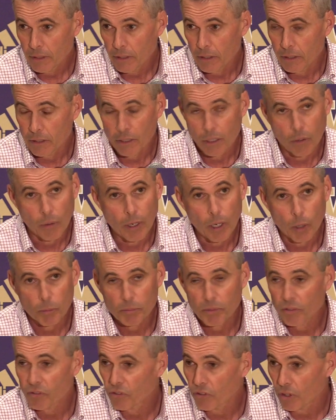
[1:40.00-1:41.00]
you know,
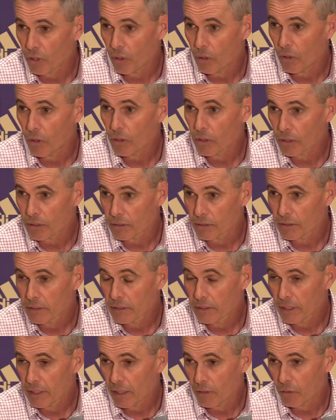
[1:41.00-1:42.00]
helped us at all, and
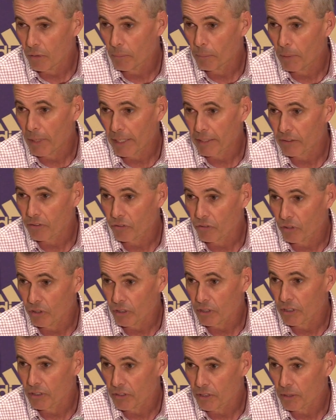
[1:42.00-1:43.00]
how our practice
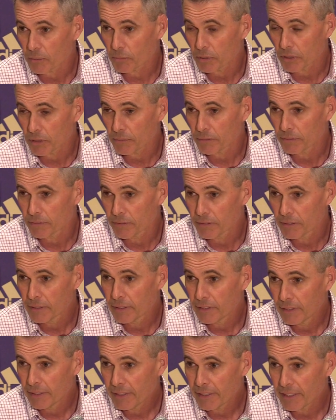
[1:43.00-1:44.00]
looked in terms of
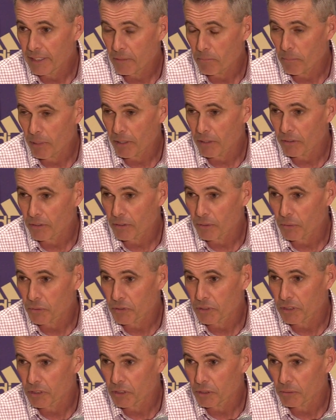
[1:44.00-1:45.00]
getting better at
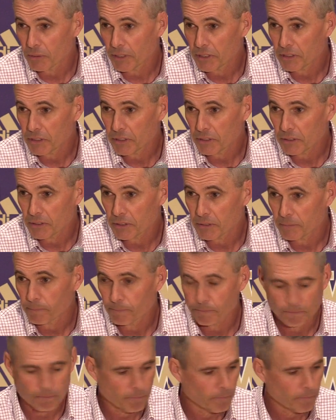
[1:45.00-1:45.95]
those situations. And,